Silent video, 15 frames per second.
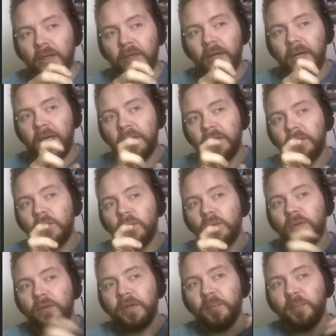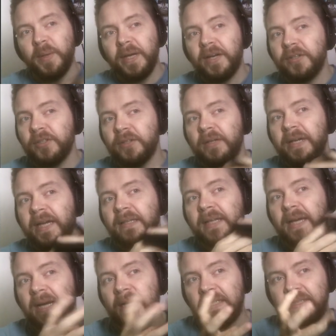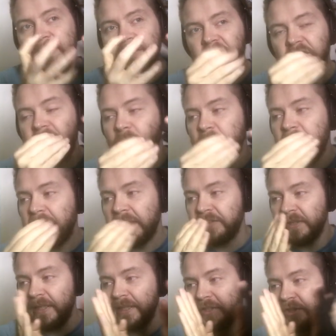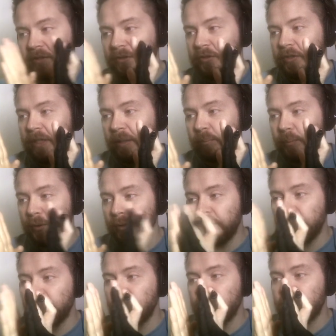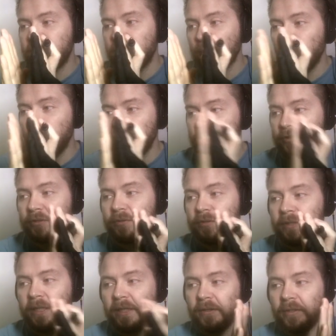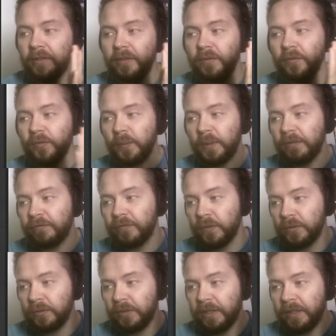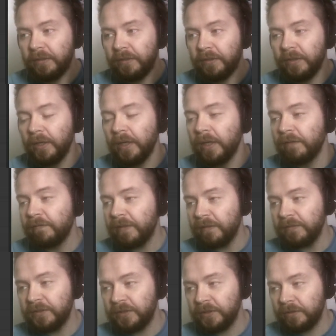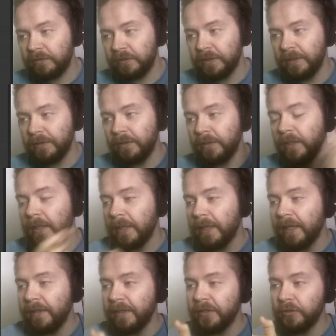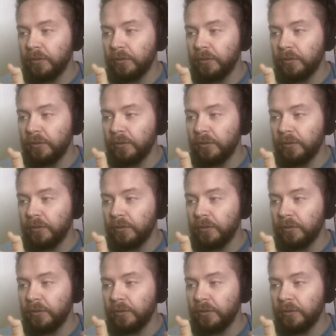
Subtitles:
And the better you get at each step in isolation, you can put step 1 and 2 together, 3 to 4 together, 5 to 6 together, and then you